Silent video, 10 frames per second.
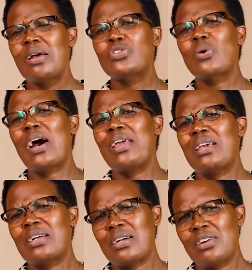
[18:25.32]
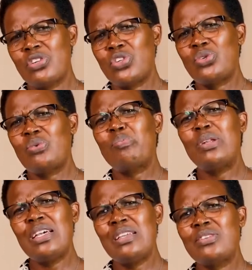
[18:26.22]
So I encourage you,
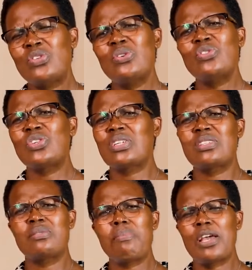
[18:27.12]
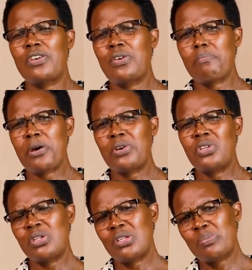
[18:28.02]
please don't just make your
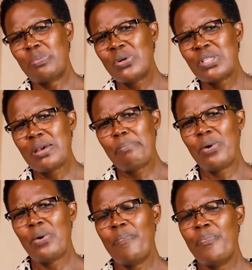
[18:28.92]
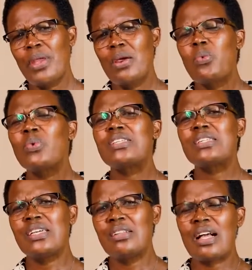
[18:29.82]
marriage disposable. We
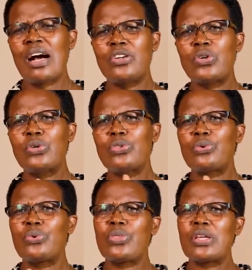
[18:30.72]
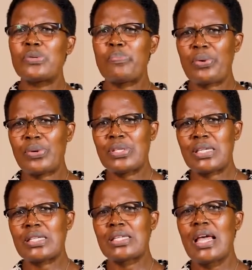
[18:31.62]
still can go through this
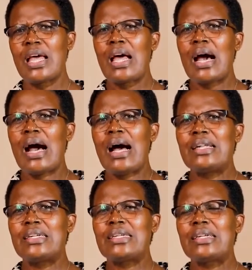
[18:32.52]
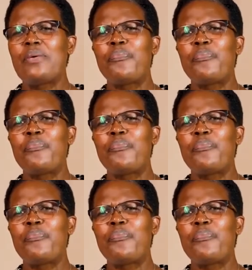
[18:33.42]
process. And